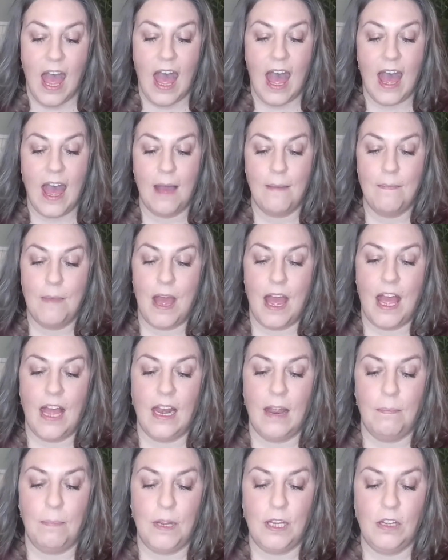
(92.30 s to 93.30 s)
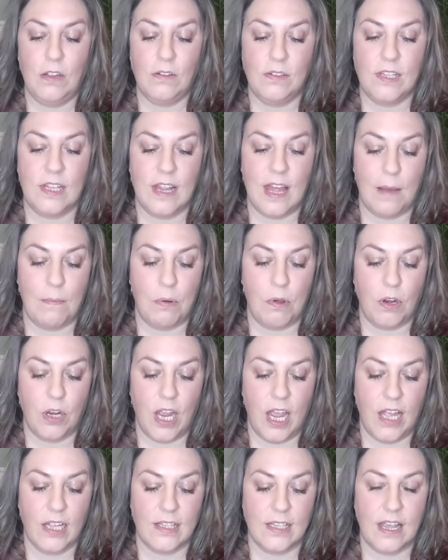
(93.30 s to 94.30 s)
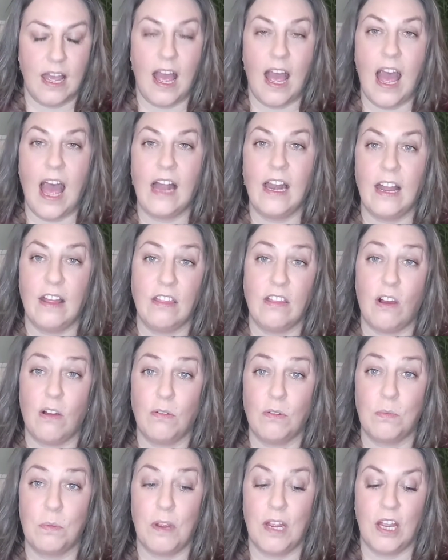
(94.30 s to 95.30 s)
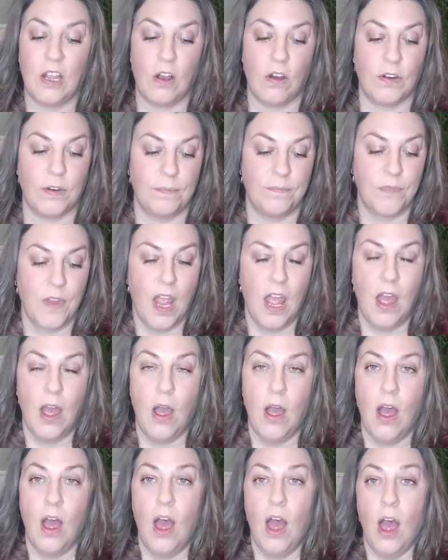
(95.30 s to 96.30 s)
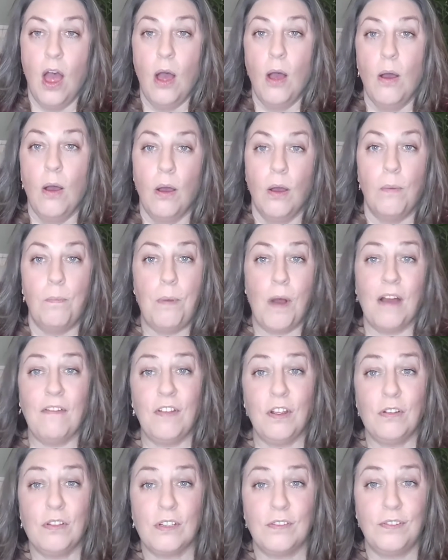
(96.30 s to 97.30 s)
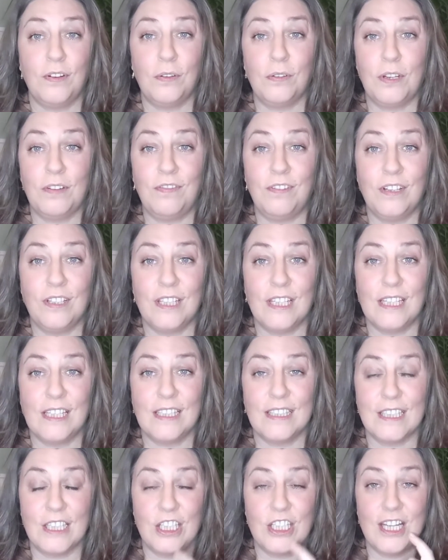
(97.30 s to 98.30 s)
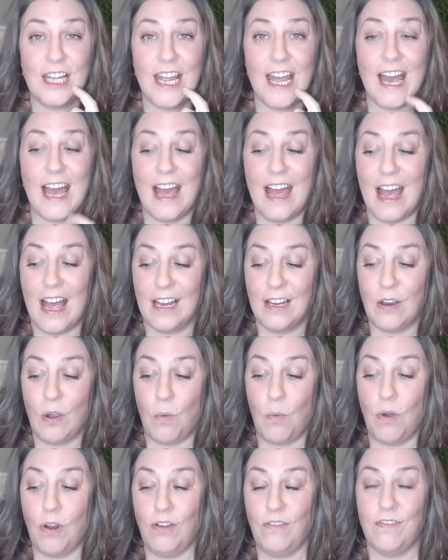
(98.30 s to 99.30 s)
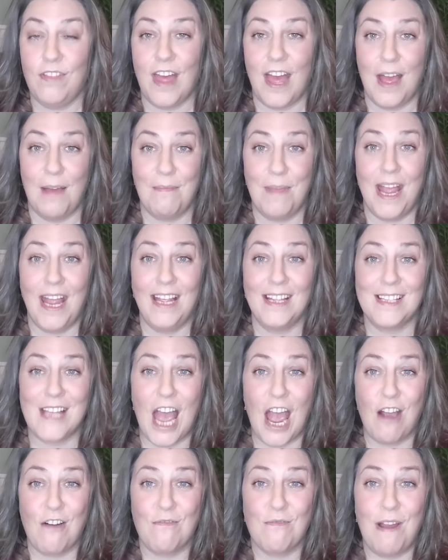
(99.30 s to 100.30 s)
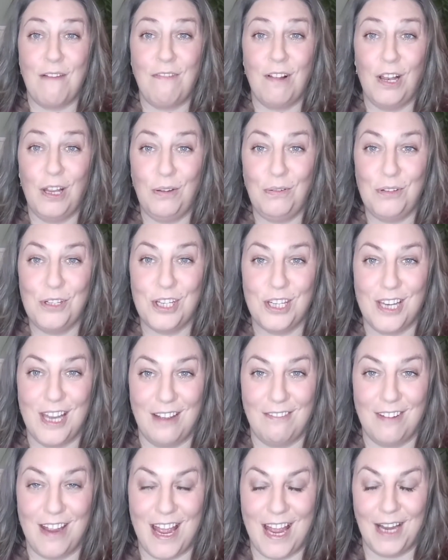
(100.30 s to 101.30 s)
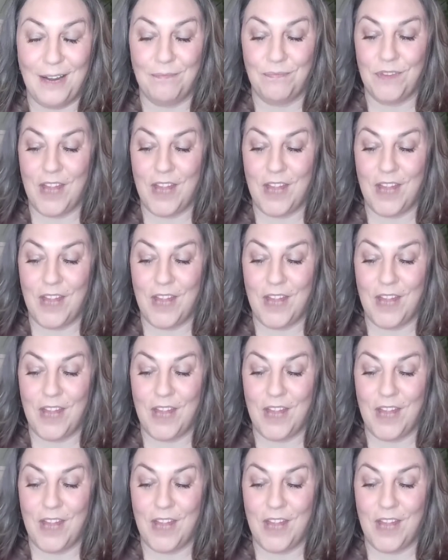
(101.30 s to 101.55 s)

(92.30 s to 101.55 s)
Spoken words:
And I've been using that product and I thought it was pretty good. But I've used a few different things this year, and one of them is revolutionary.